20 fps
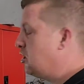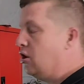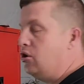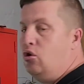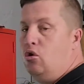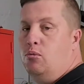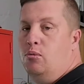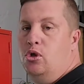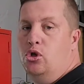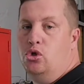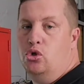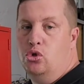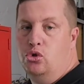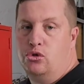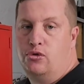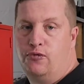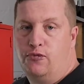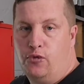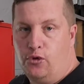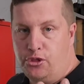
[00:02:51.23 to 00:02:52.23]
I normally
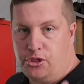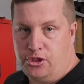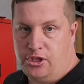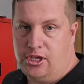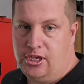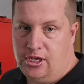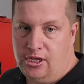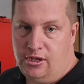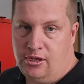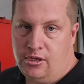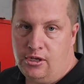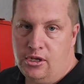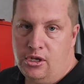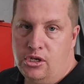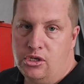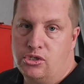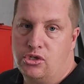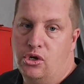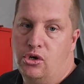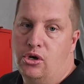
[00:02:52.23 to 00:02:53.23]
use 4th gear.
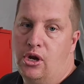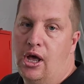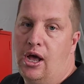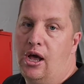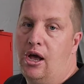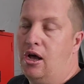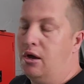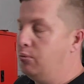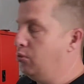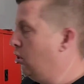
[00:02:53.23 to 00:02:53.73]
So now I'm